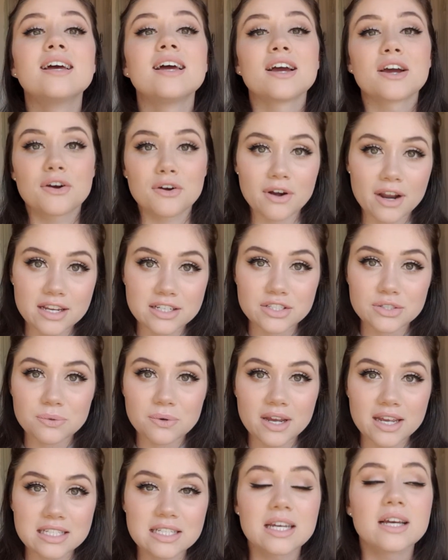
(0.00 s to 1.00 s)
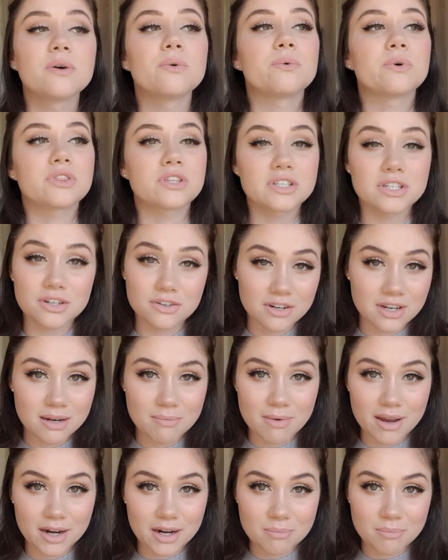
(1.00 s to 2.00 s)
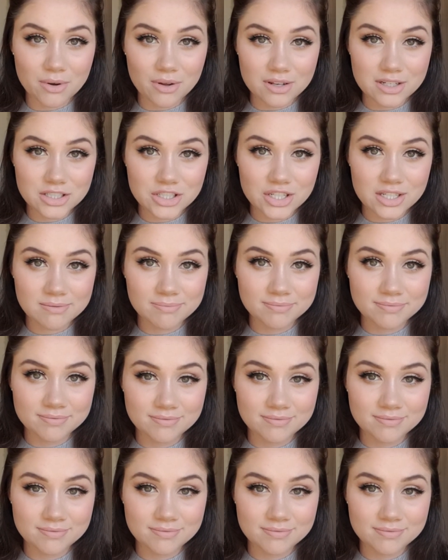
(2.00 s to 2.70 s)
graduate with a degree in microbiology.